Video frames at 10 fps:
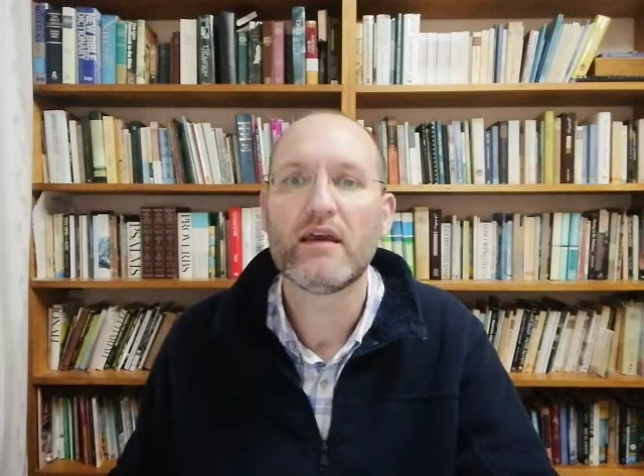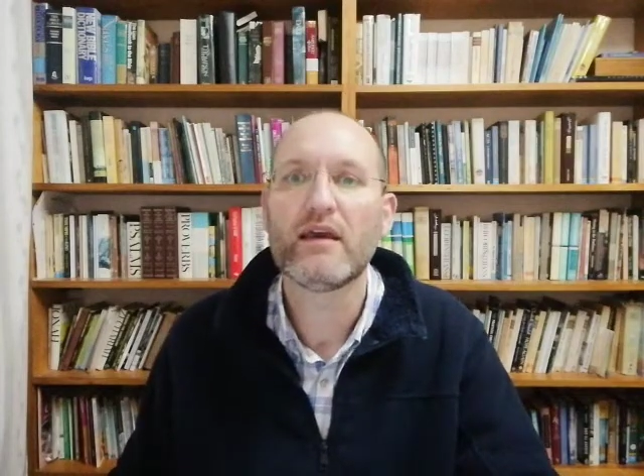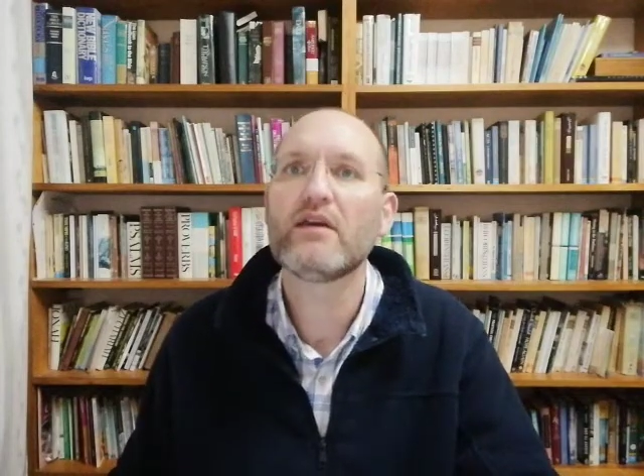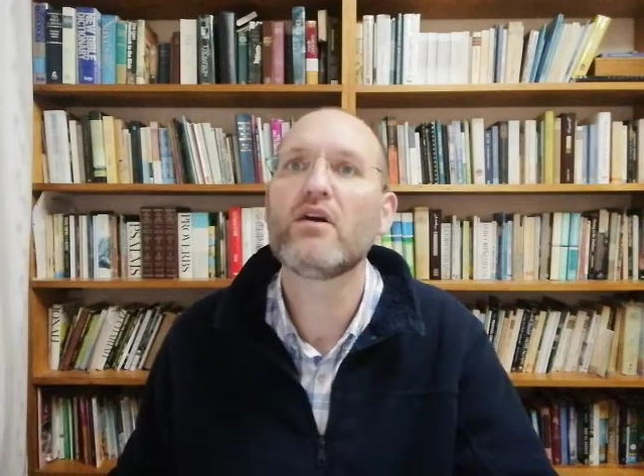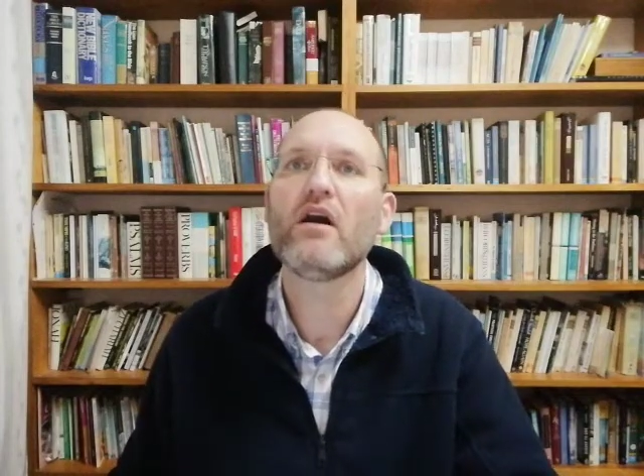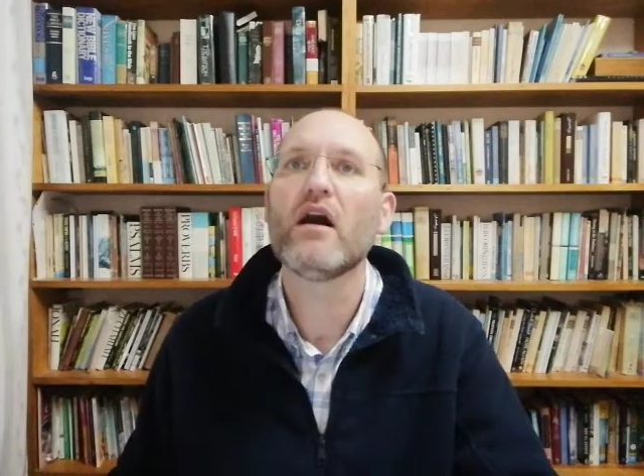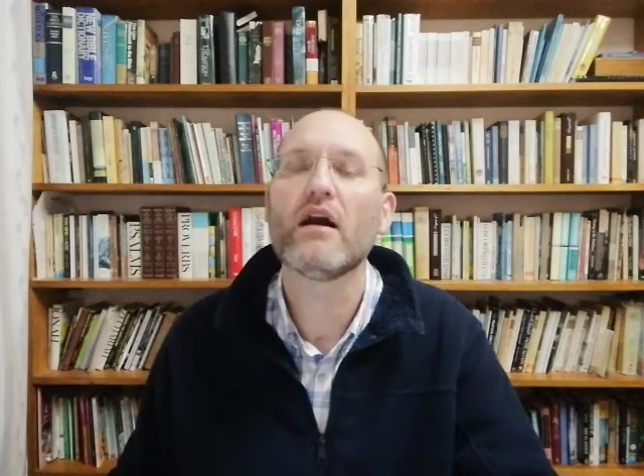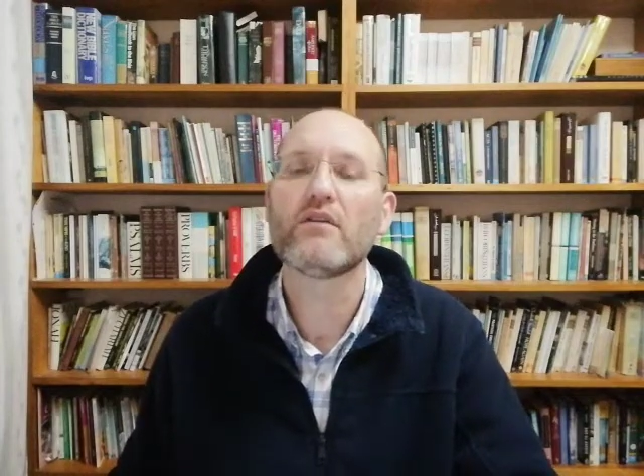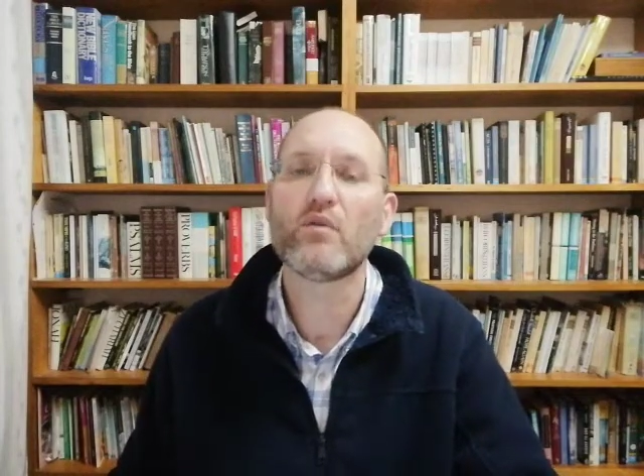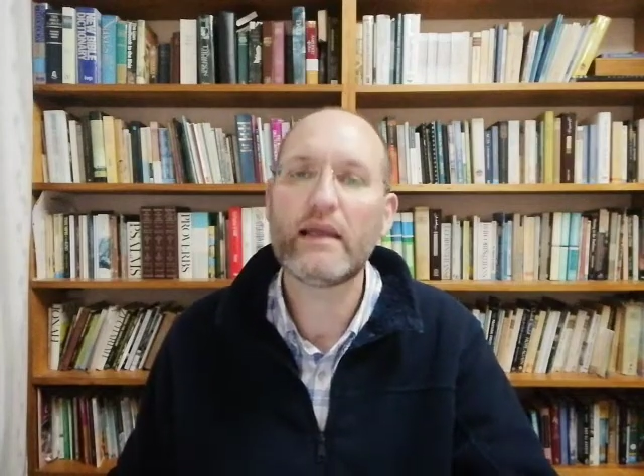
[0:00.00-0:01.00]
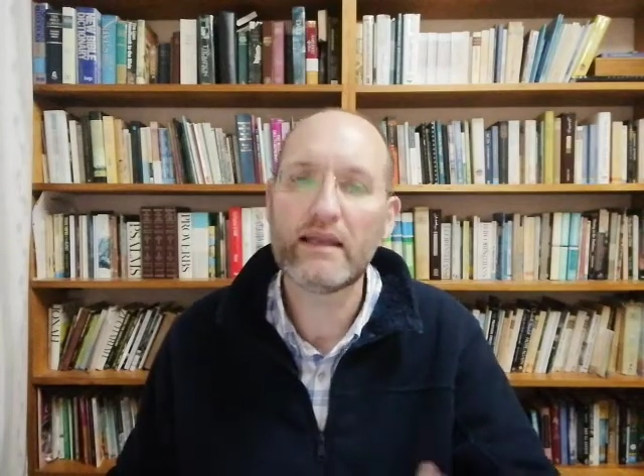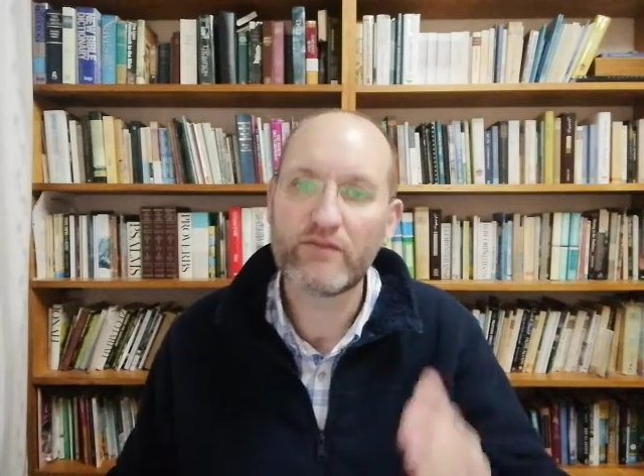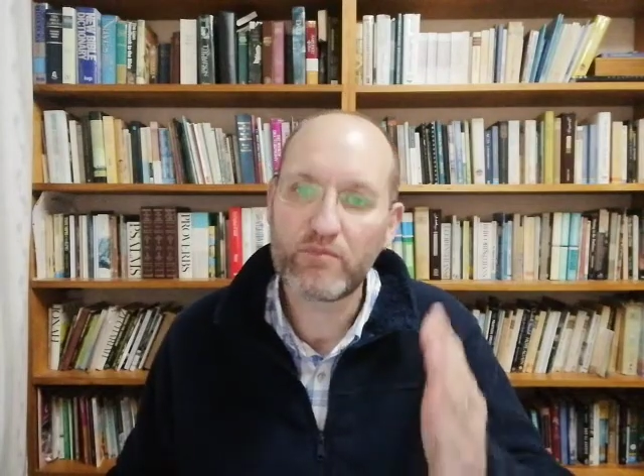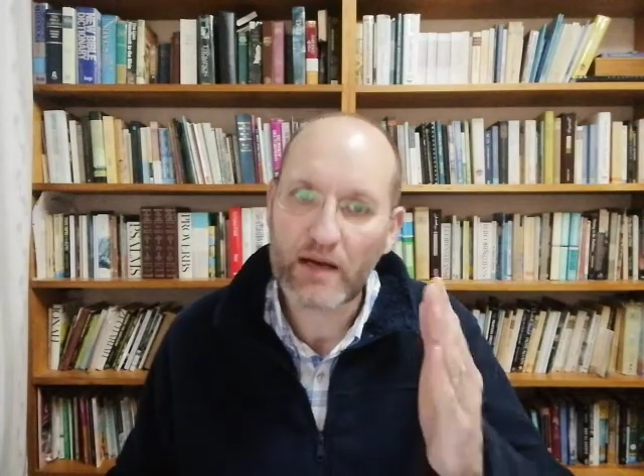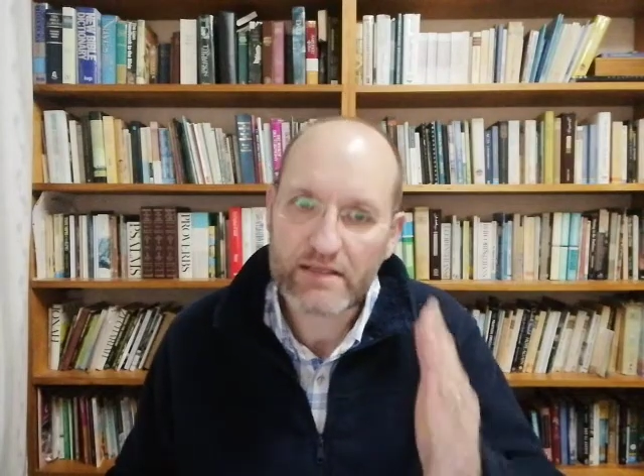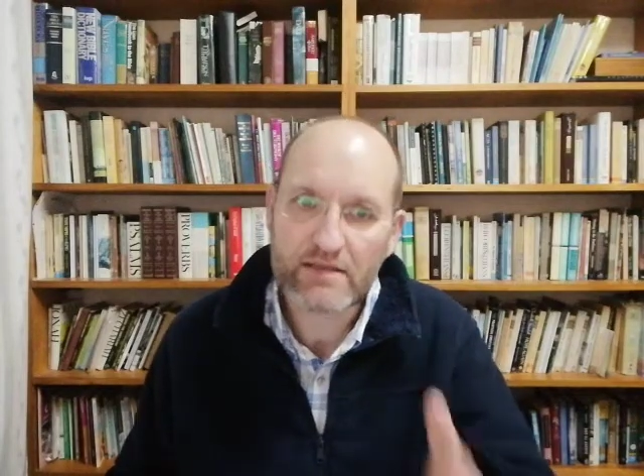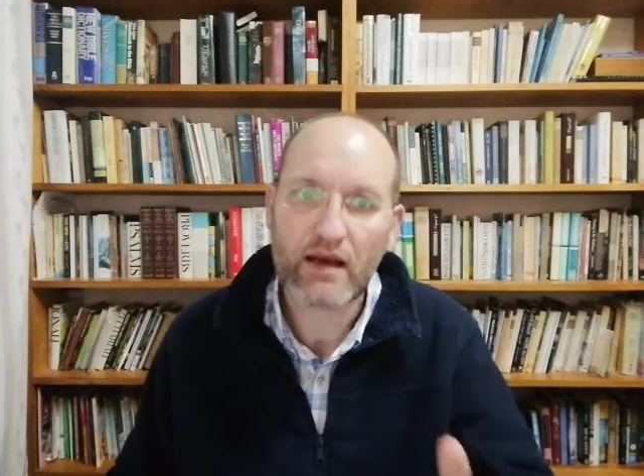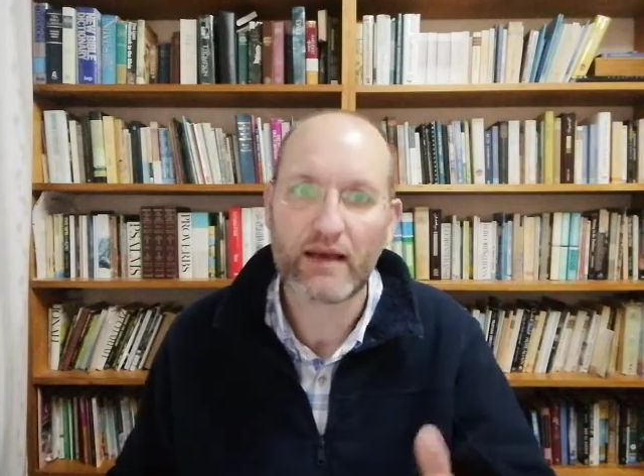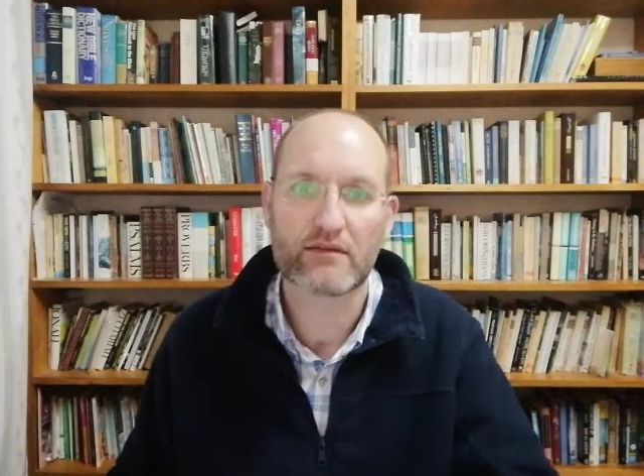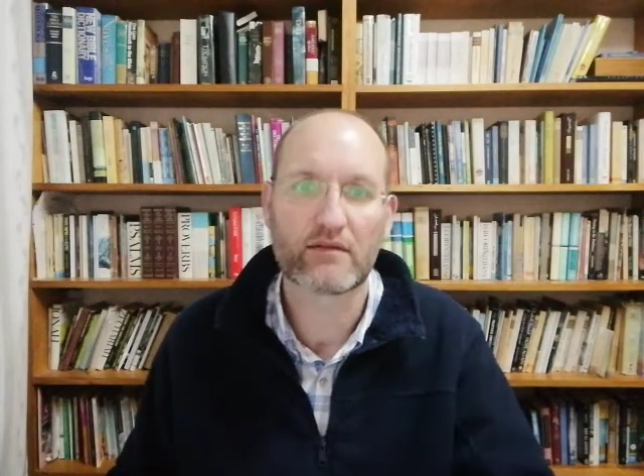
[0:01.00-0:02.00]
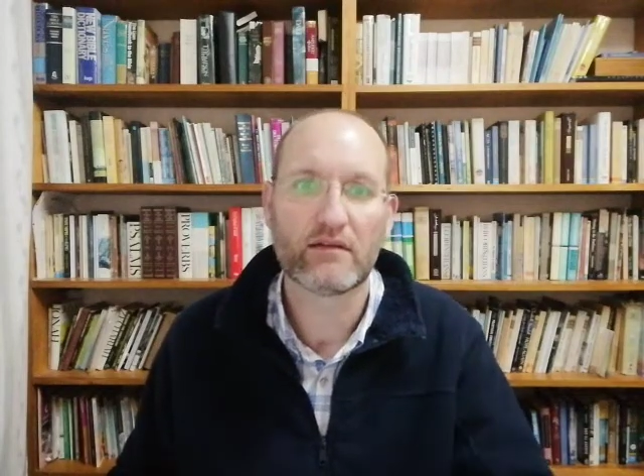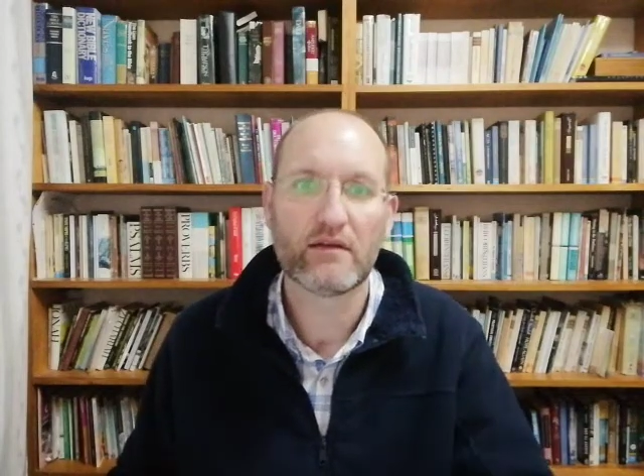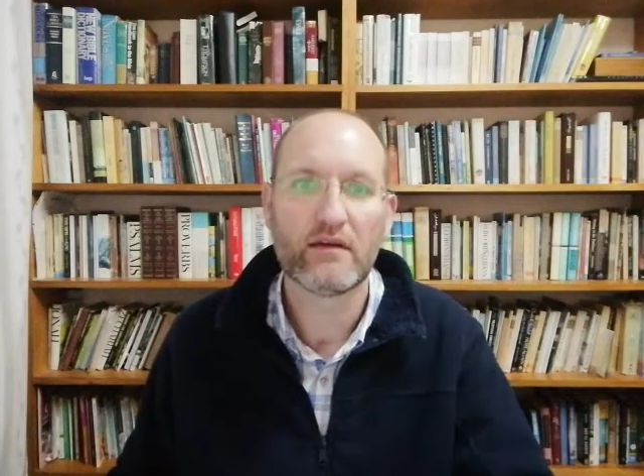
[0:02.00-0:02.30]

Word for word: in God, we live by sight.